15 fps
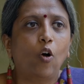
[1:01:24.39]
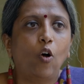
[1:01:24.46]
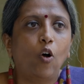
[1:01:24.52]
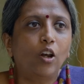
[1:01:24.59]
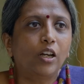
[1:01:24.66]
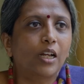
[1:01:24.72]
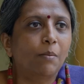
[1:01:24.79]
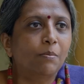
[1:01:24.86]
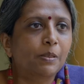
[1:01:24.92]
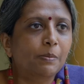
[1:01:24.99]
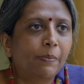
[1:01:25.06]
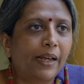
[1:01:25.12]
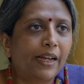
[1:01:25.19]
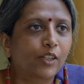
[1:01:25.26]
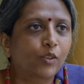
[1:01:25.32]
all comes
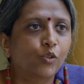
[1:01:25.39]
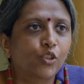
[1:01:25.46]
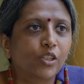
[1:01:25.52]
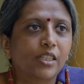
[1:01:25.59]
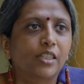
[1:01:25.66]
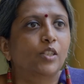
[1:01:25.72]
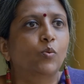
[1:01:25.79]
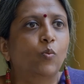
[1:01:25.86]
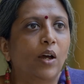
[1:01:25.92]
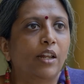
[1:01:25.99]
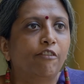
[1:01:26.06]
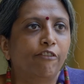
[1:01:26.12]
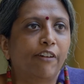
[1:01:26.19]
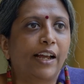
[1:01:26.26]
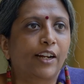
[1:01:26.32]
back to just this
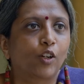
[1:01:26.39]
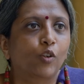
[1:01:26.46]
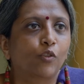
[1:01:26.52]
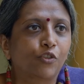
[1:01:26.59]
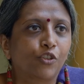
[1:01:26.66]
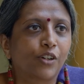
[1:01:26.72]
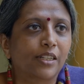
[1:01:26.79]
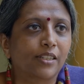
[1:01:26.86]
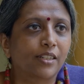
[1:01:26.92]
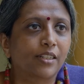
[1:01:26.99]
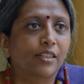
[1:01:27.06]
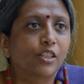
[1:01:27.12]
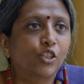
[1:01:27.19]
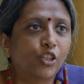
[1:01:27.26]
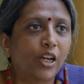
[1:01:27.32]
one factor of
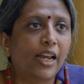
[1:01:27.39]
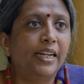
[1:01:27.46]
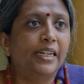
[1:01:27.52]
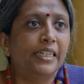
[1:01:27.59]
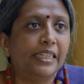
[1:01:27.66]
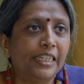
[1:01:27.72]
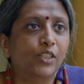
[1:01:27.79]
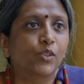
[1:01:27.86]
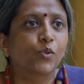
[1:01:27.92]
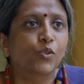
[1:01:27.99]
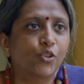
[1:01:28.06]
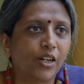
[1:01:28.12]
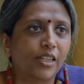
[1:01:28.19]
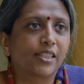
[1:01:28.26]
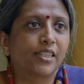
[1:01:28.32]
trust. The child needs to
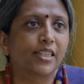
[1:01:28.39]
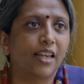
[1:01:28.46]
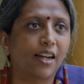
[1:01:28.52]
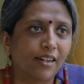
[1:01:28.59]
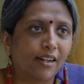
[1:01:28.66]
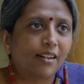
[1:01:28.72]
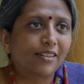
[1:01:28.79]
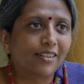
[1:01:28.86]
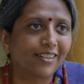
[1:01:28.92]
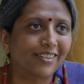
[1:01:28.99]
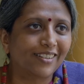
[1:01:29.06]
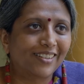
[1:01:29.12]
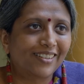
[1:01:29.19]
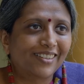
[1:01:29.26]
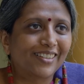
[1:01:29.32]
trust the adult.
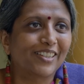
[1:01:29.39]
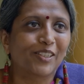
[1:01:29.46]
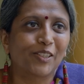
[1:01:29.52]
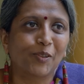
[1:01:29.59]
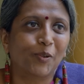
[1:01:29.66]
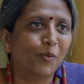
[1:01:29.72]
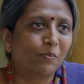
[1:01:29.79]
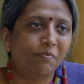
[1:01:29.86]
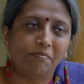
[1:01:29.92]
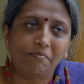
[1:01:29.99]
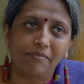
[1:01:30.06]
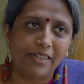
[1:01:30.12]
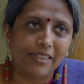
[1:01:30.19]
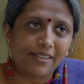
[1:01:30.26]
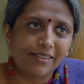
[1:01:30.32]
So
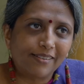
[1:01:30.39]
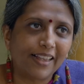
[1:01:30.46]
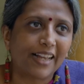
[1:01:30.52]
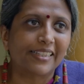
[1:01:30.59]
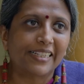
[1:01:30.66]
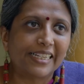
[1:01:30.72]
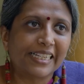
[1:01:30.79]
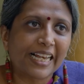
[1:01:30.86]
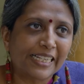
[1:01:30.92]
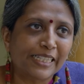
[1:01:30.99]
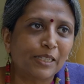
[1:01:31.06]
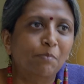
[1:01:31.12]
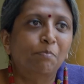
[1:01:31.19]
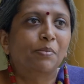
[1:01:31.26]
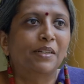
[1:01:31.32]
it's as
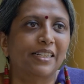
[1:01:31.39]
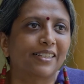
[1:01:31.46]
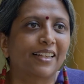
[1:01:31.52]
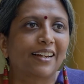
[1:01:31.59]
simple as